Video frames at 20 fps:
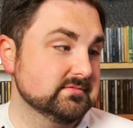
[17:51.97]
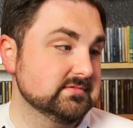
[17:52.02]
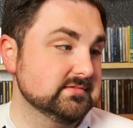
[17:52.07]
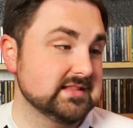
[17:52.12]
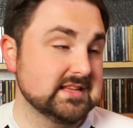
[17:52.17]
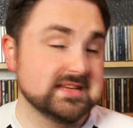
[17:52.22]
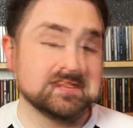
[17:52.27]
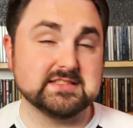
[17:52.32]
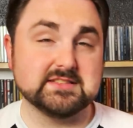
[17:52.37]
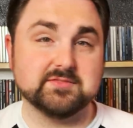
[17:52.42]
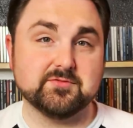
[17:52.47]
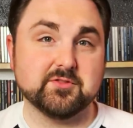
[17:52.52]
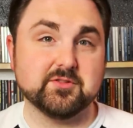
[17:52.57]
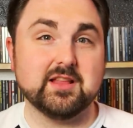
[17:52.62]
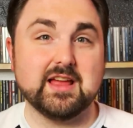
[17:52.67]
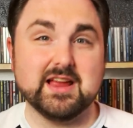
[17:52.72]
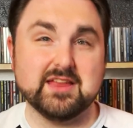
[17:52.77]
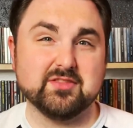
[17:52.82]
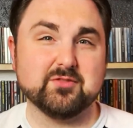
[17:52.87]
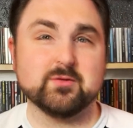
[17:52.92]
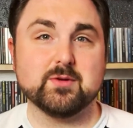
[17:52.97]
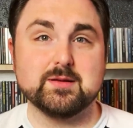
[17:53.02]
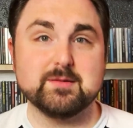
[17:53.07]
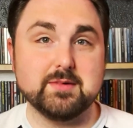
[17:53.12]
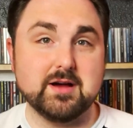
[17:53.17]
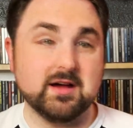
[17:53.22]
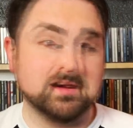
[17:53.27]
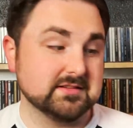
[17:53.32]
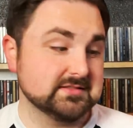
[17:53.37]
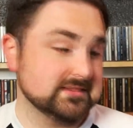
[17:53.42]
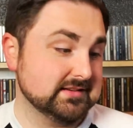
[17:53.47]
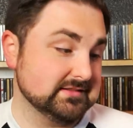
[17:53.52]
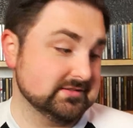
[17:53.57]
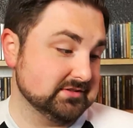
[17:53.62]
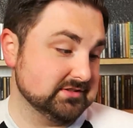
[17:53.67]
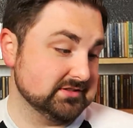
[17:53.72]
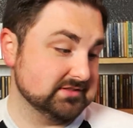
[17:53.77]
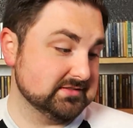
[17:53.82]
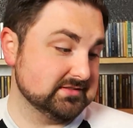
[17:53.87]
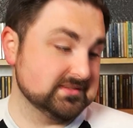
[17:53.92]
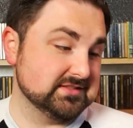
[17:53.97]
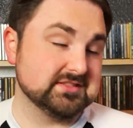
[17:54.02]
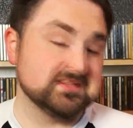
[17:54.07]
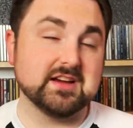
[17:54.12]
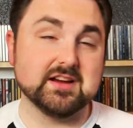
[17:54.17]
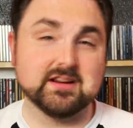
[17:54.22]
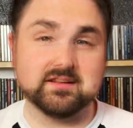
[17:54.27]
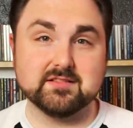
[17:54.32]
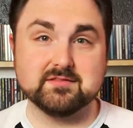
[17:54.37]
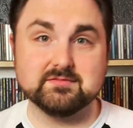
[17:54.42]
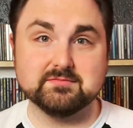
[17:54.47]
this for like $3 and just stuck